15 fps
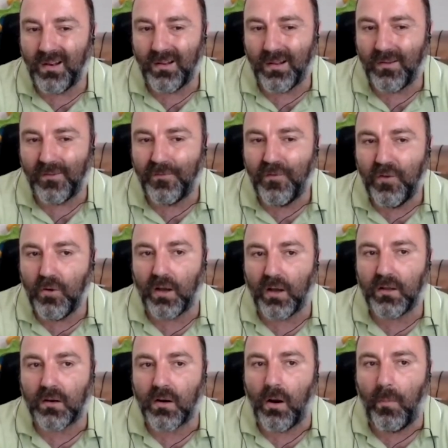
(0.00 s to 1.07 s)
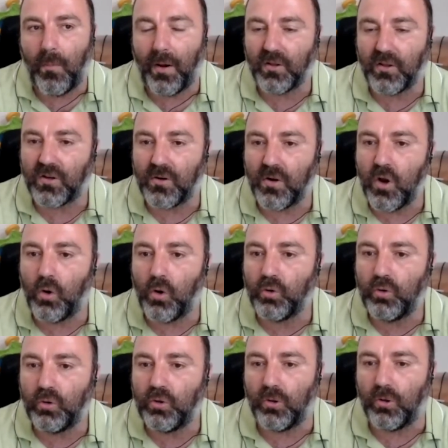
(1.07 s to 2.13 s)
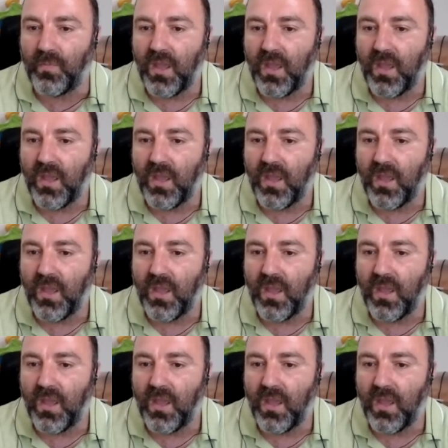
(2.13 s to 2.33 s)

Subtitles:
few other compounds are known to do.